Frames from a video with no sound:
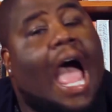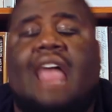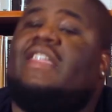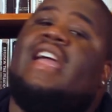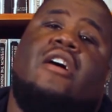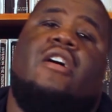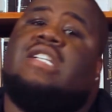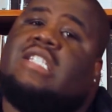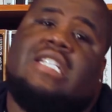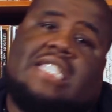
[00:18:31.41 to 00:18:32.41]
I think,
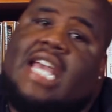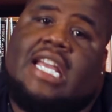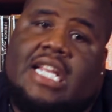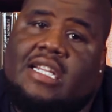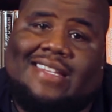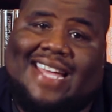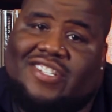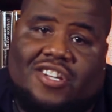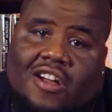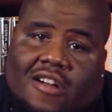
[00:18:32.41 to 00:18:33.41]
honestly, taking
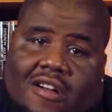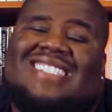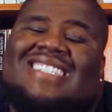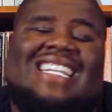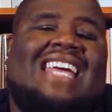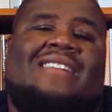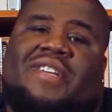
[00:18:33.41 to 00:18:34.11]
that job, it's like,